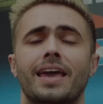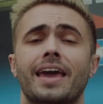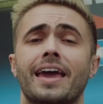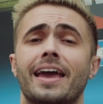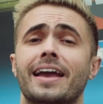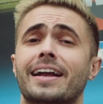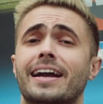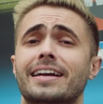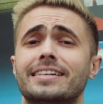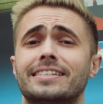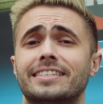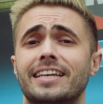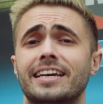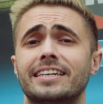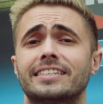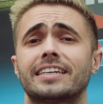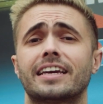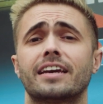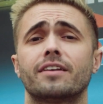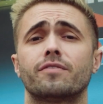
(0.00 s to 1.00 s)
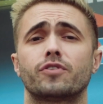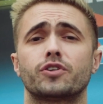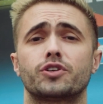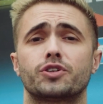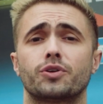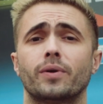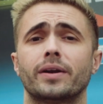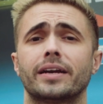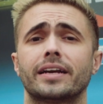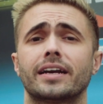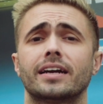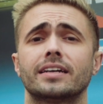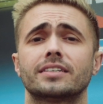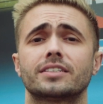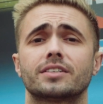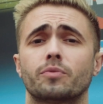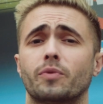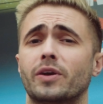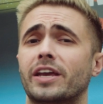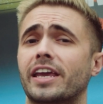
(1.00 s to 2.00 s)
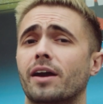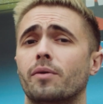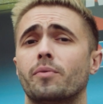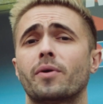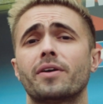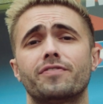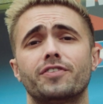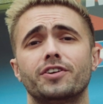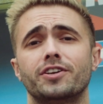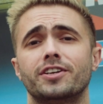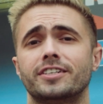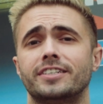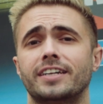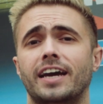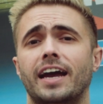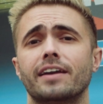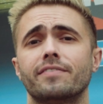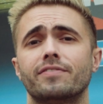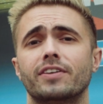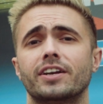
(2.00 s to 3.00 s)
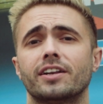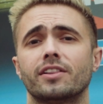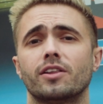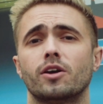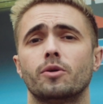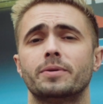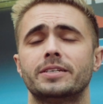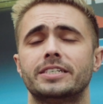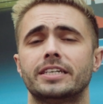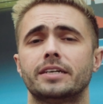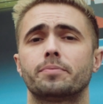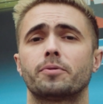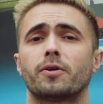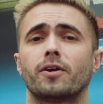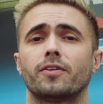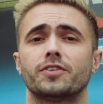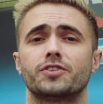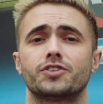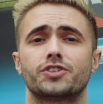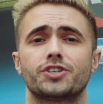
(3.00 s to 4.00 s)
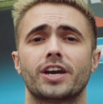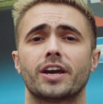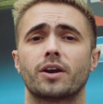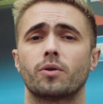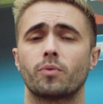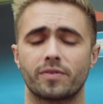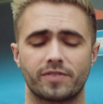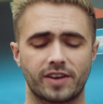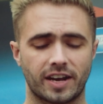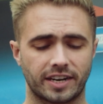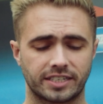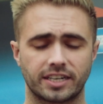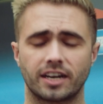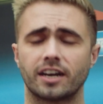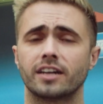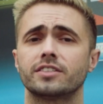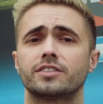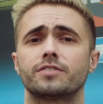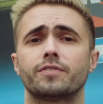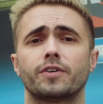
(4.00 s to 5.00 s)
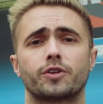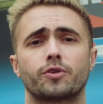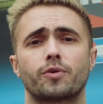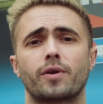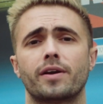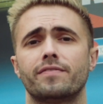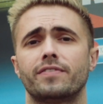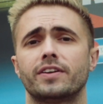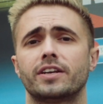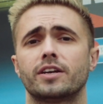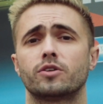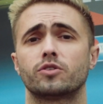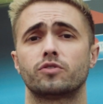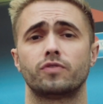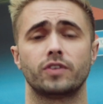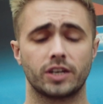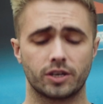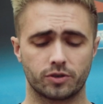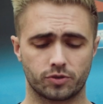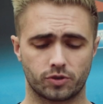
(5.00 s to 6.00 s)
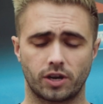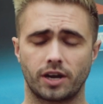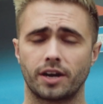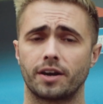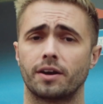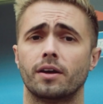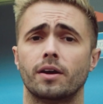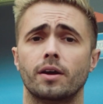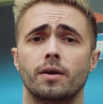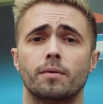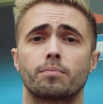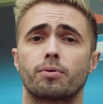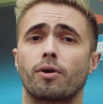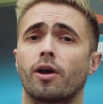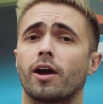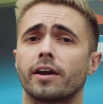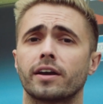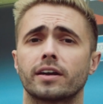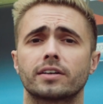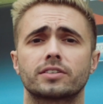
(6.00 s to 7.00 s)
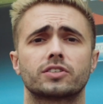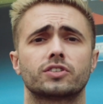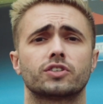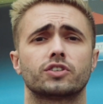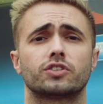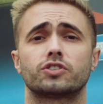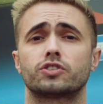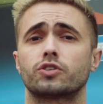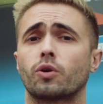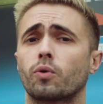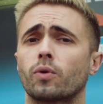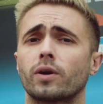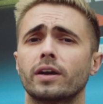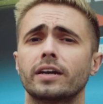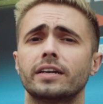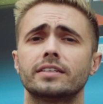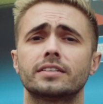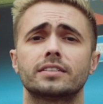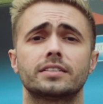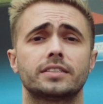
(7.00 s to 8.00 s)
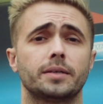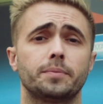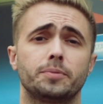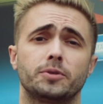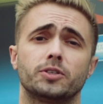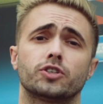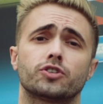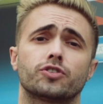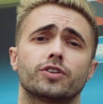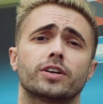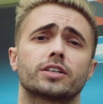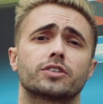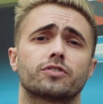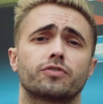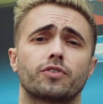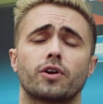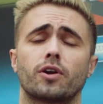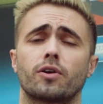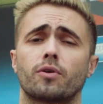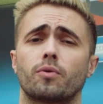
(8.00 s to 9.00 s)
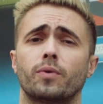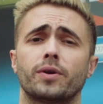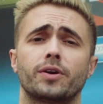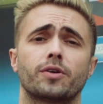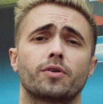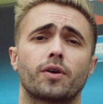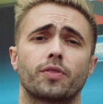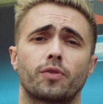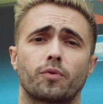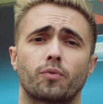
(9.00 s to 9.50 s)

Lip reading: Hey guys, thanks again for joining us. We can't wait for you to dive in a little bit deeper on this channel. We've got tons of other great videos on products, stories, tips and tricks for when you're on the